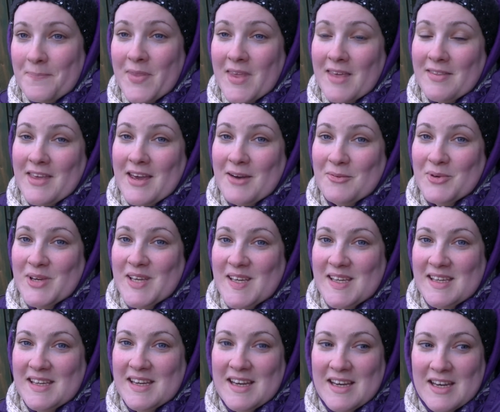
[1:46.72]
that
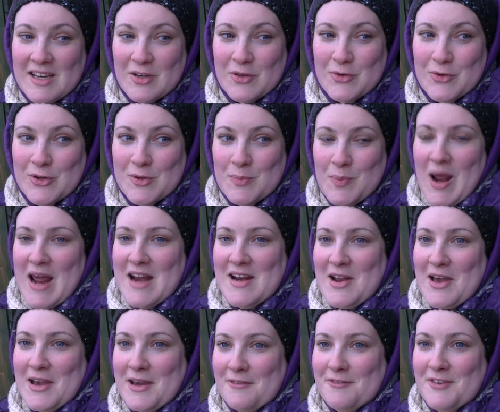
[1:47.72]
we could
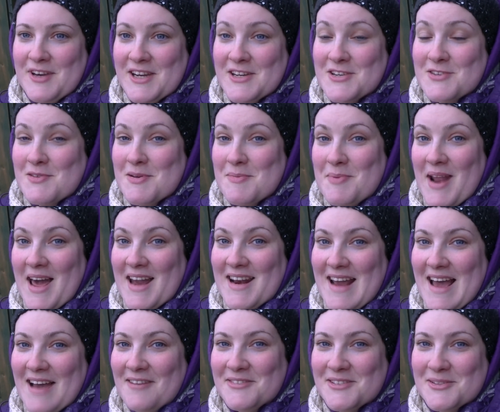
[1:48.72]
plant, like a victory
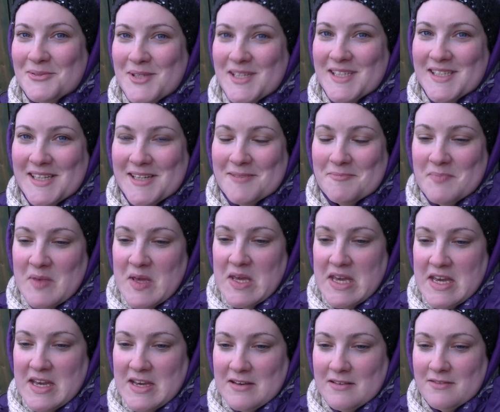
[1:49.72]
plant, after we
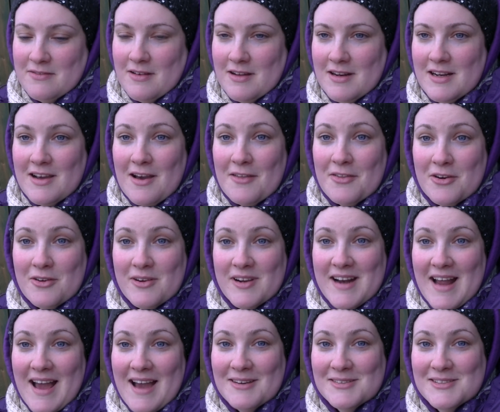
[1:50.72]
finally got the
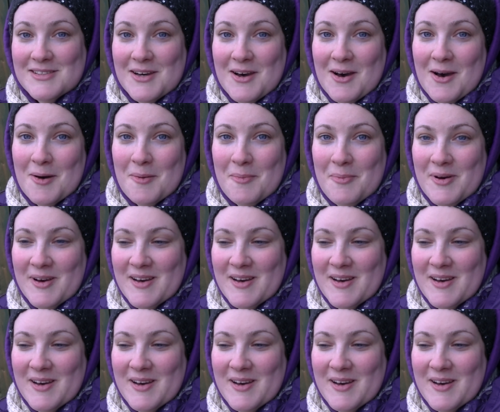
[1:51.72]
greenhouse up.